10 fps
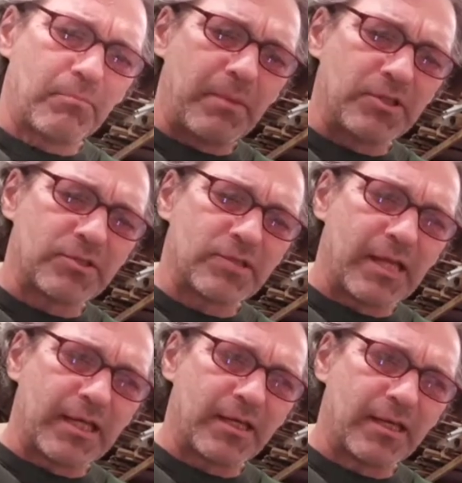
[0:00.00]
maybe
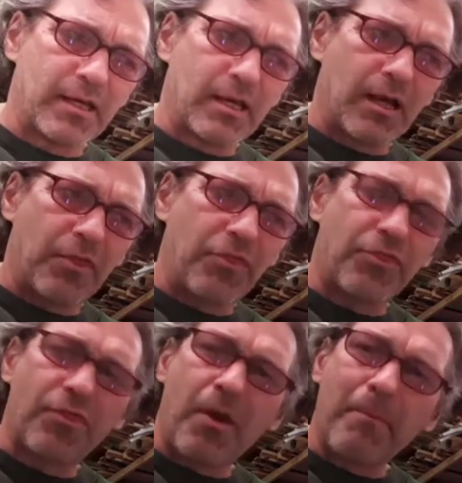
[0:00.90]
just like
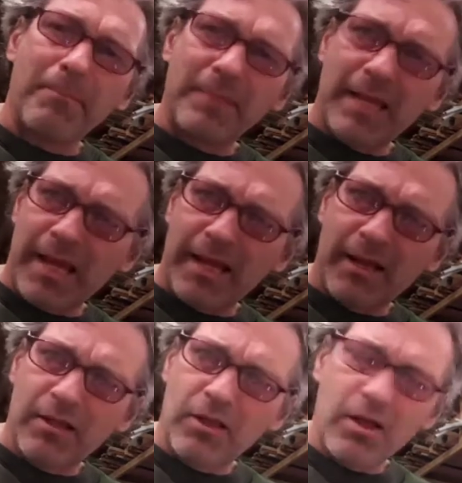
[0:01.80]
a
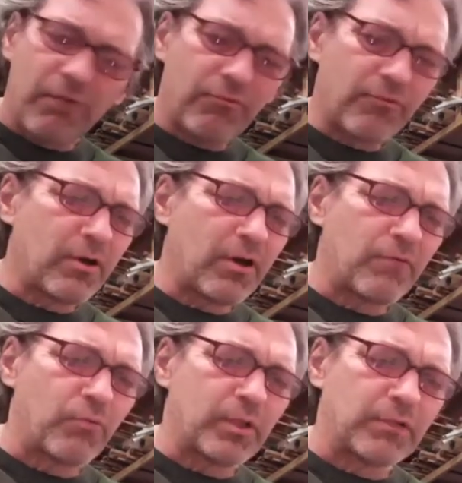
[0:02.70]
thumbnail of,
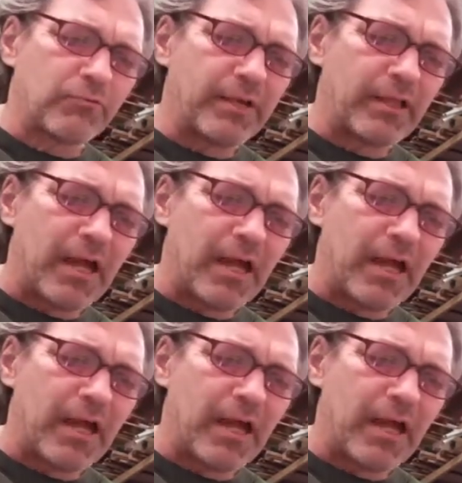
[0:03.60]
of what the real